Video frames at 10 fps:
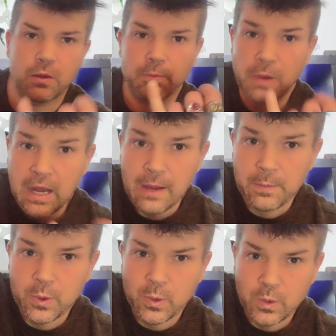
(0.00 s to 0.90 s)

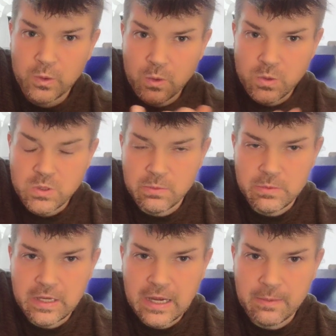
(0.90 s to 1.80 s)
popular use of
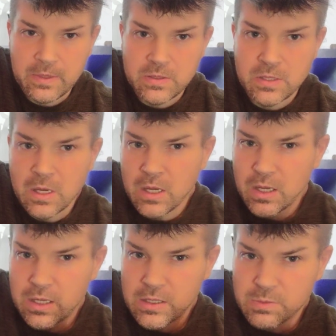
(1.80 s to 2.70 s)
diamonds
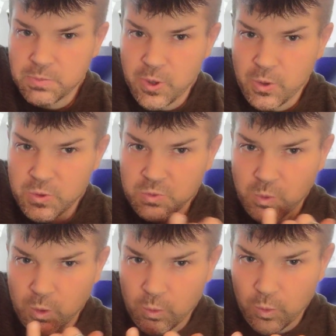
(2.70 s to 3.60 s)
is post
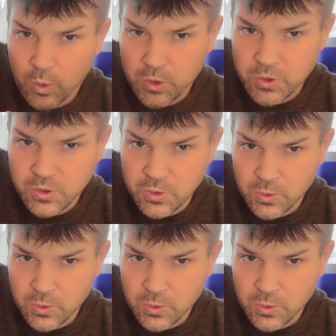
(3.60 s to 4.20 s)
World War II.